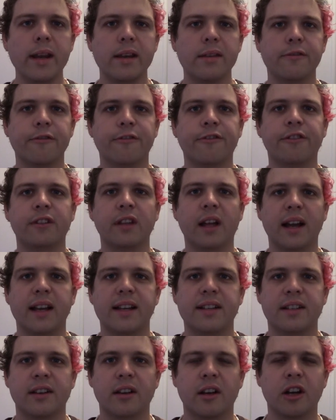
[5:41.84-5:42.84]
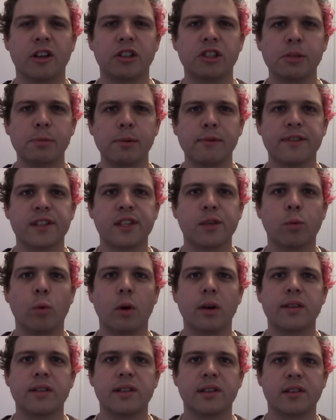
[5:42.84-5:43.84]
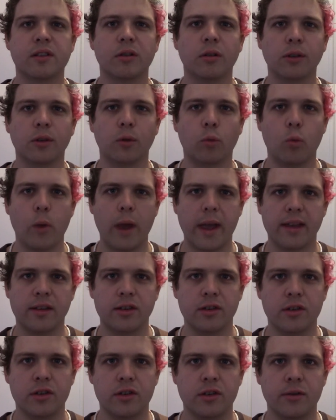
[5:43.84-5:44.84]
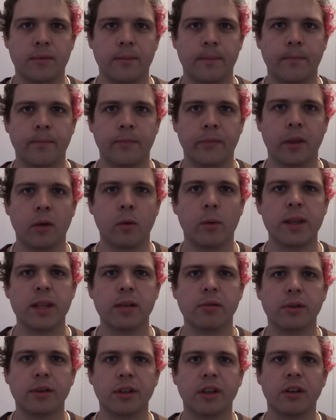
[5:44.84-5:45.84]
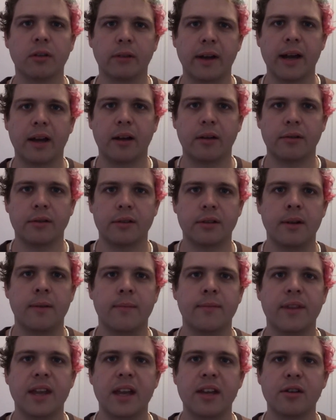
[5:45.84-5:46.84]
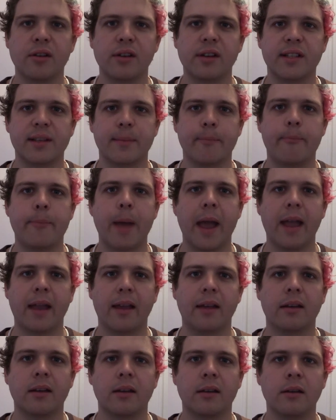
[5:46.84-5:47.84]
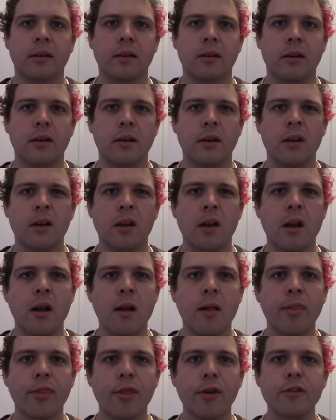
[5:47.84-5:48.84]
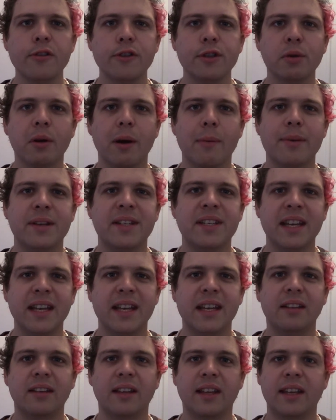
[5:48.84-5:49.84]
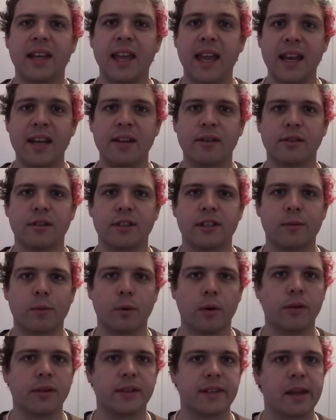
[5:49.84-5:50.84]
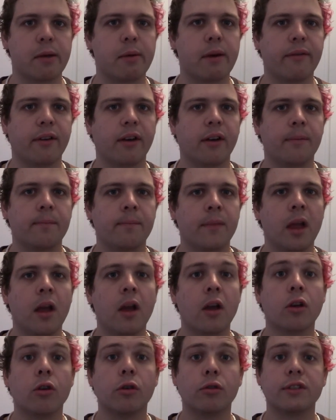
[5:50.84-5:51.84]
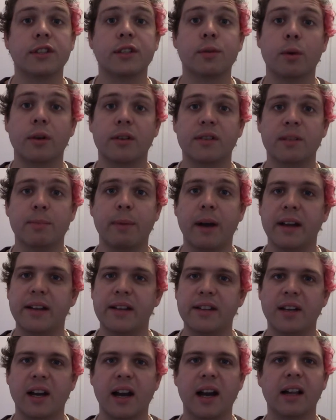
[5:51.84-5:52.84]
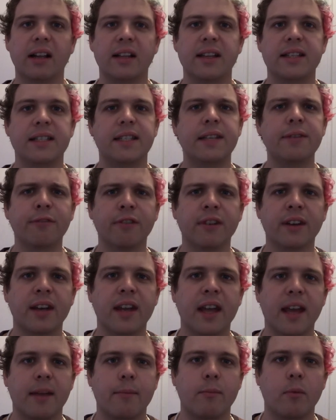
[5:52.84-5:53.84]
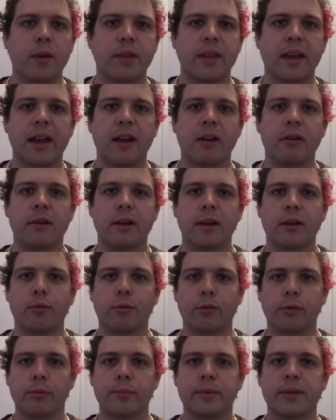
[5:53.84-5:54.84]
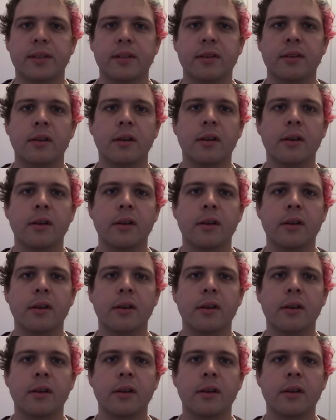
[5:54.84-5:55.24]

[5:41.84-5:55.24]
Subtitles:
in flight, a group of swans is called a wedge. When they're on the ground, they're known as a bank. Those who are particularly keen on swans, however, call swans by an entirely different name when they are in groups.